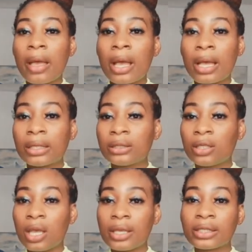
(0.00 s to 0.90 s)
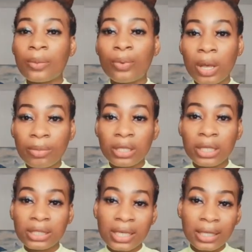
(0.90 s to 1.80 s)
and example i'm in
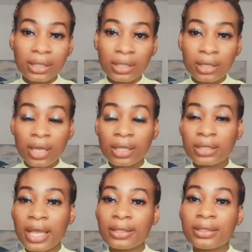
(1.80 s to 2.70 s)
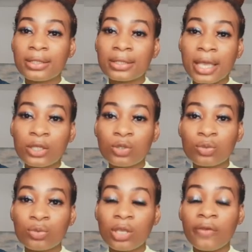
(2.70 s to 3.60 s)
italy and i decide to